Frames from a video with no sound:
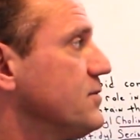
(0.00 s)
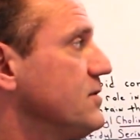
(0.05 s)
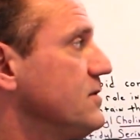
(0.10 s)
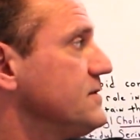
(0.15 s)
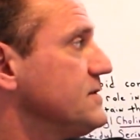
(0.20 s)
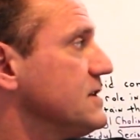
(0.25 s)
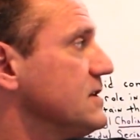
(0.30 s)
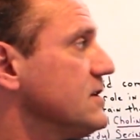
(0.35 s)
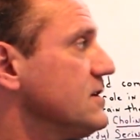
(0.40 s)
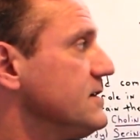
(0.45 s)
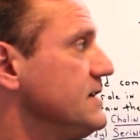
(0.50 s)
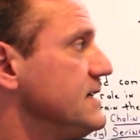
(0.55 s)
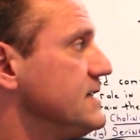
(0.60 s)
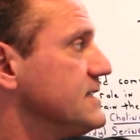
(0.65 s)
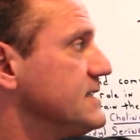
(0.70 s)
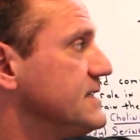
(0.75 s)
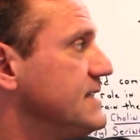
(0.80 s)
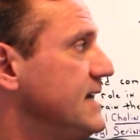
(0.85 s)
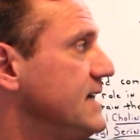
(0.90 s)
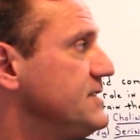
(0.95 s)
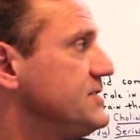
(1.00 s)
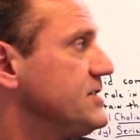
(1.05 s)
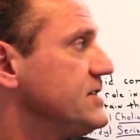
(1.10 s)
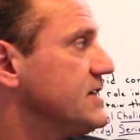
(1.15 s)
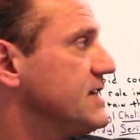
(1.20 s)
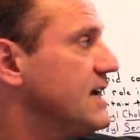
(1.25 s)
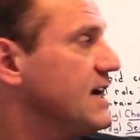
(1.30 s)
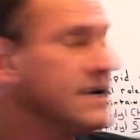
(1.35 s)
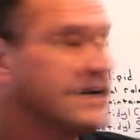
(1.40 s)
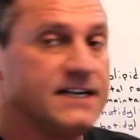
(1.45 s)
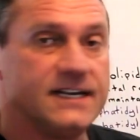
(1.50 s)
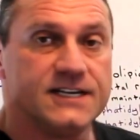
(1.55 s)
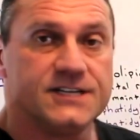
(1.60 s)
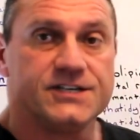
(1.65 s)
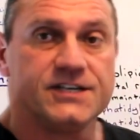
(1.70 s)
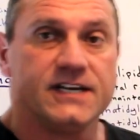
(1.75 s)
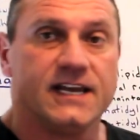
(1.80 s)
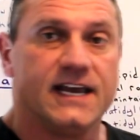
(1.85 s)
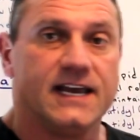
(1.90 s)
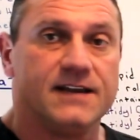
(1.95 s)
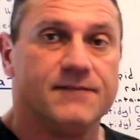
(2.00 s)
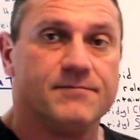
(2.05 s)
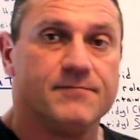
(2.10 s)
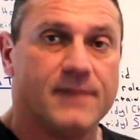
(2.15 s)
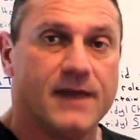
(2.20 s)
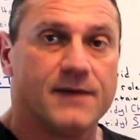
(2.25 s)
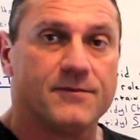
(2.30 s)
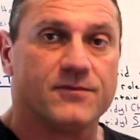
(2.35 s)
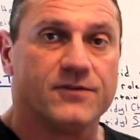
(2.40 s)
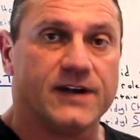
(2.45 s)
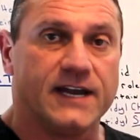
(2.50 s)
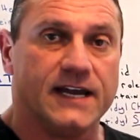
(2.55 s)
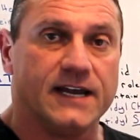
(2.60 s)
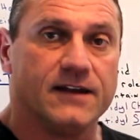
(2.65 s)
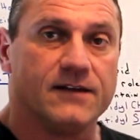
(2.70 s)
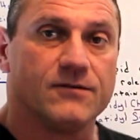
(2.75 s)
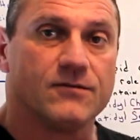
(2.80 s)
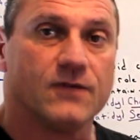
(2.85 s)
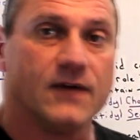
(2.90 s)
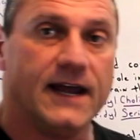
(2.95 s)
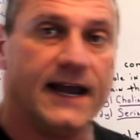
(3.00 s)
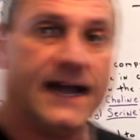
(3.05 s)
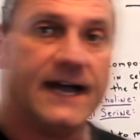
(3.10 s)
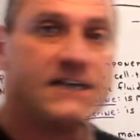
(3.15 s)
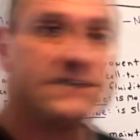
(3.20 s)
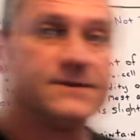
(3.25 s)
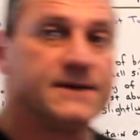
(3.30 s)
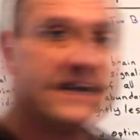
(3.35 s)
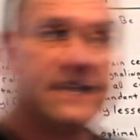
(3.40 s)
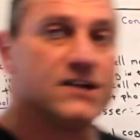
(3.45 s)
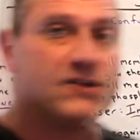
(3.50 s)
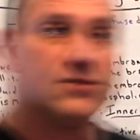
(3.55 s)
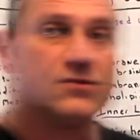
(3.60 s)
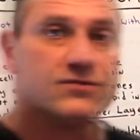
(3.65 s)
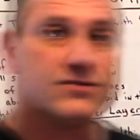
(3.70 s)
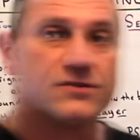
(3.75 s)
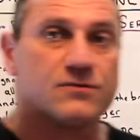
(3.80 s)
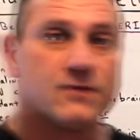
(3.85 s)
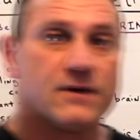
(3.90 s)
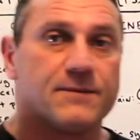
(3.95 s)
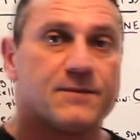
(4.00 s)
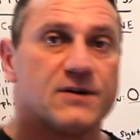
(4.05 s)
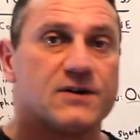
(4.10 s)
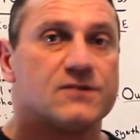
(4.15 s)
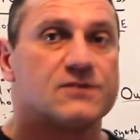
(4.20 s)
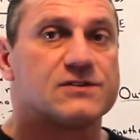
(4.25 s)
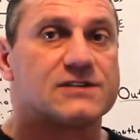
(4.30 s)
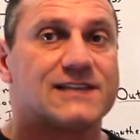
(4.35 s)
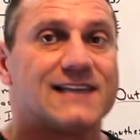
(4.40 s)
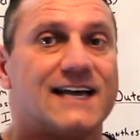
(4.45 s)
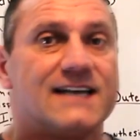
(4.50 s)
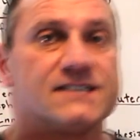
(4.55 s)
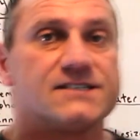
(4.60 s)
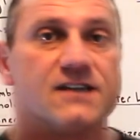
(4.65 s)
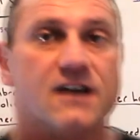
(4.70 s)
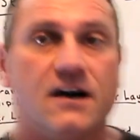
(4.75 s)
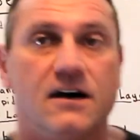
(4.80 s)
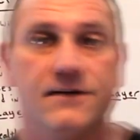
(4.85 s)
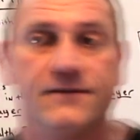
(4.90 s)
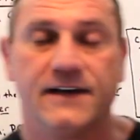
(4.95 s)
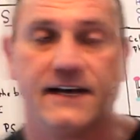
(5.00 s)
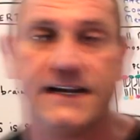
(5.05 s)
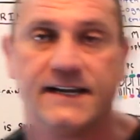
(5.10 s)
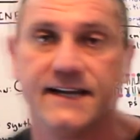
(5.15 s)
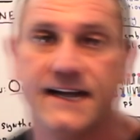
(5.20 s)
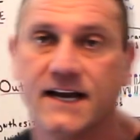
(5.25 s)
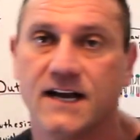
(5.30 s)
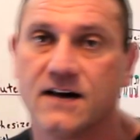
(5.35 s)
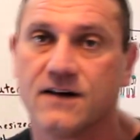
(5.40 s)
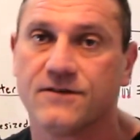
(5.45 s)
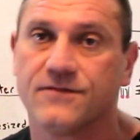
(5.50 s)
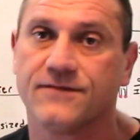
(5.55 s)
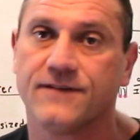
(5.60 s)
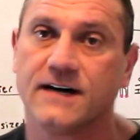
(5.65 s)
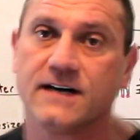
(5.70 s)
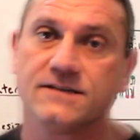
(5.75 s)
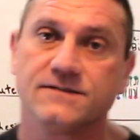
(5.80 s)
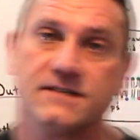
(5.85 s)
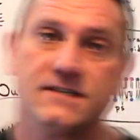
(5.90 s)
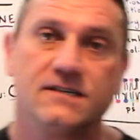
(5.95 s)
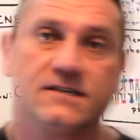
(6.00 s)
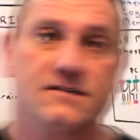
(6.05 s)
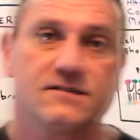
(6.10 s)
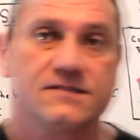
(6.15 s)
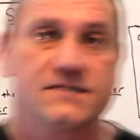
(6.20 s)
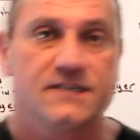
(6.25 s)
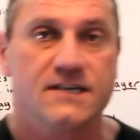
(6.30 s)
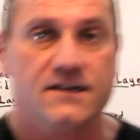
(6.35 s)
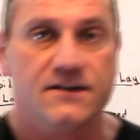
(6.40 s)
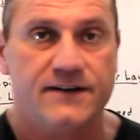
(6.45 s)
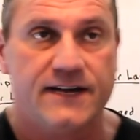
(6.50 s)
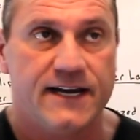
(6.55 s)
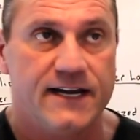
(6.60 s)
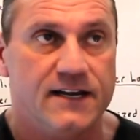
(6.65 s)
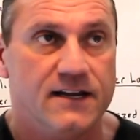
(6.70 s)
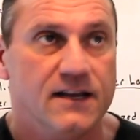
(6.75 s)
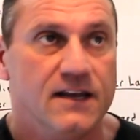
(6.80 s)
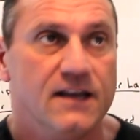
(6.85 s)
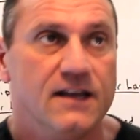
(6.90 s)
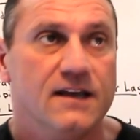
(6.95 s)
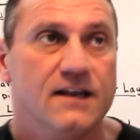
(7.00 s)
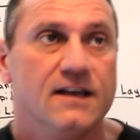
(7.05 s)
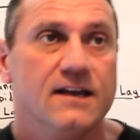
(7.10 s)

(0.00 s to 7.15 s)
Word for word: is improves alertness, attention, cognition, and memory. As we get older, we produce less of it. Now, phosphatidylserine,